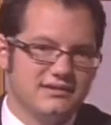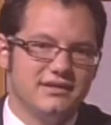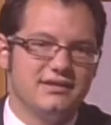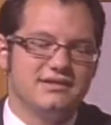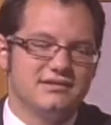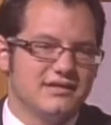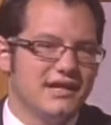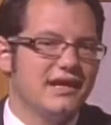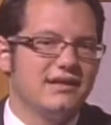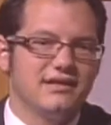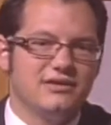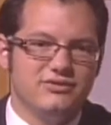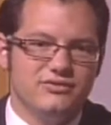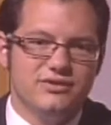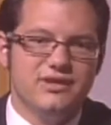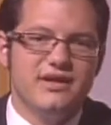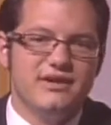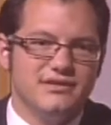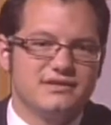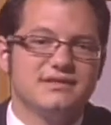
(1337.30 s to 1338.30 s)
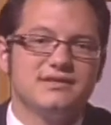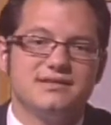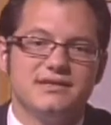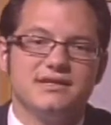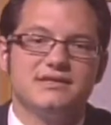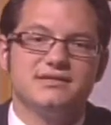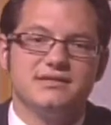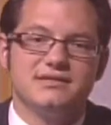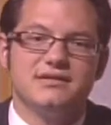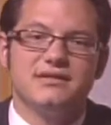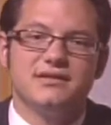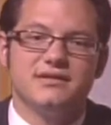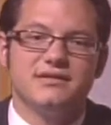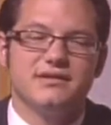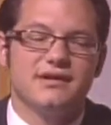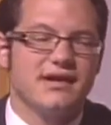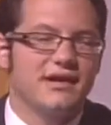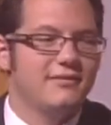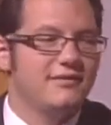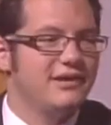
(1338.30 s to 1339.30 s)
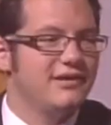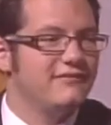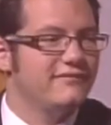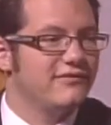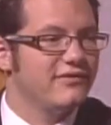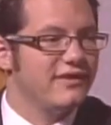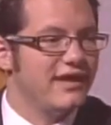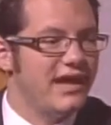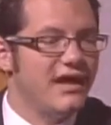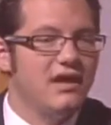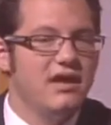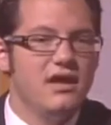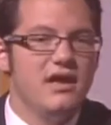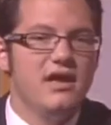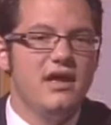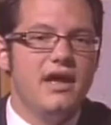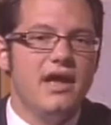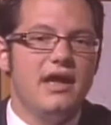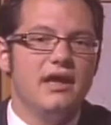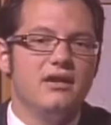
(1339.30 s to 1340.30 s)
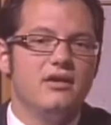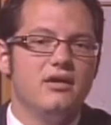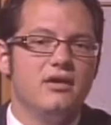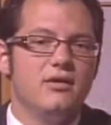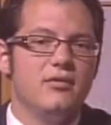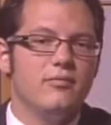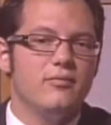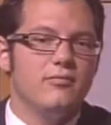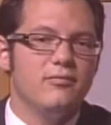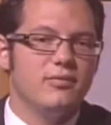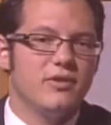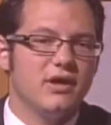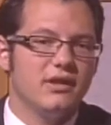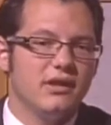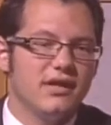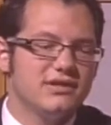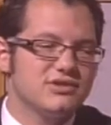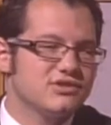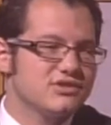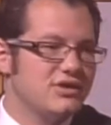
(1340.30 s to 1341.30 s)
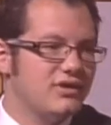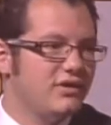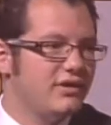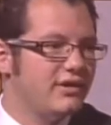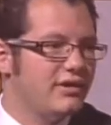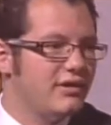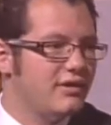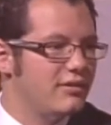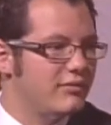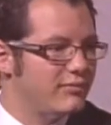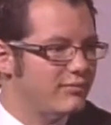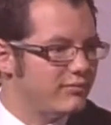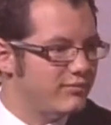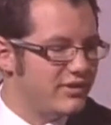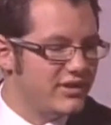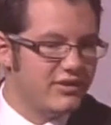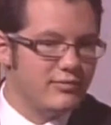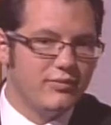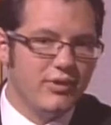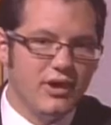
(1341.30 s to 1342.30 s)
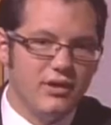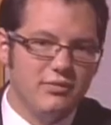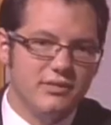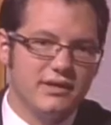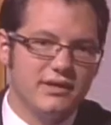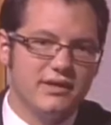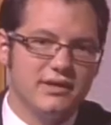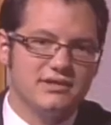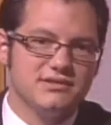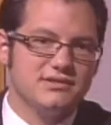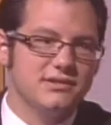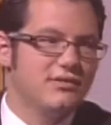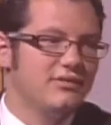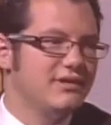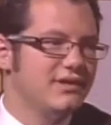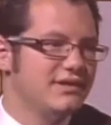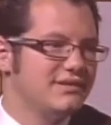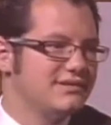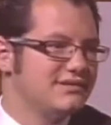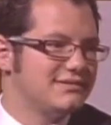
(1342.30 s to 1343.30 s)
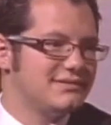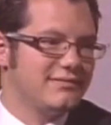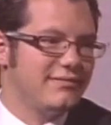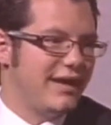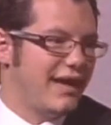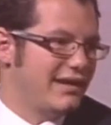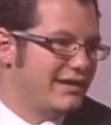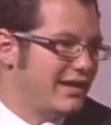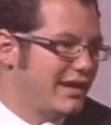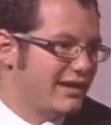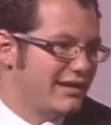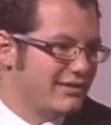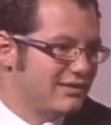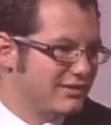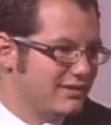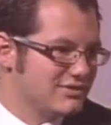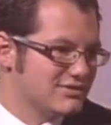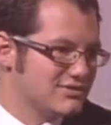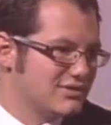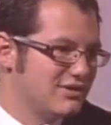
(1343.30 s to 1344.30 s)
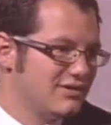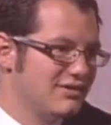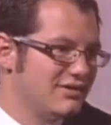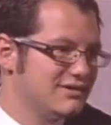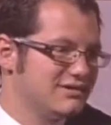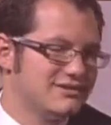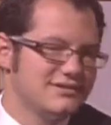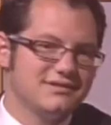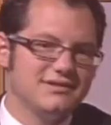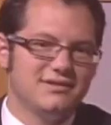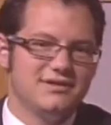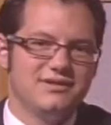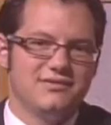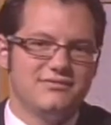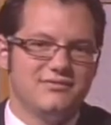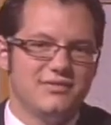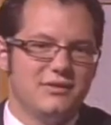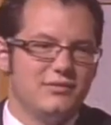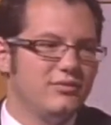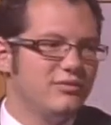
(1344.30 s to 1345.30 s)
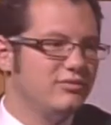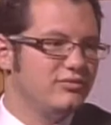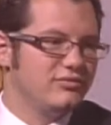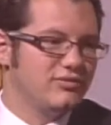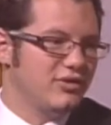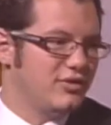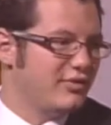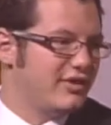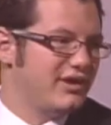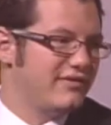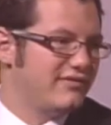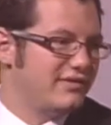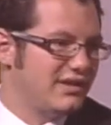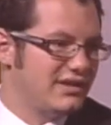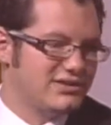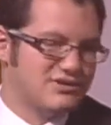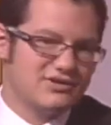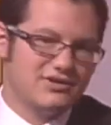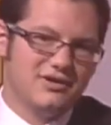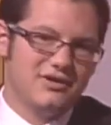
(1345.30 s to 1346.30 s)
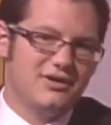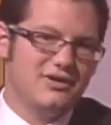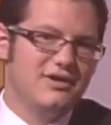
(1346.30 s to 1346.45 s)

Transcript: Exactly. Lou Gehrig's disease is the common name for that. And cholesterol in the public is known as the bad guy. Cholesterol is, people don't want to have cholesterol.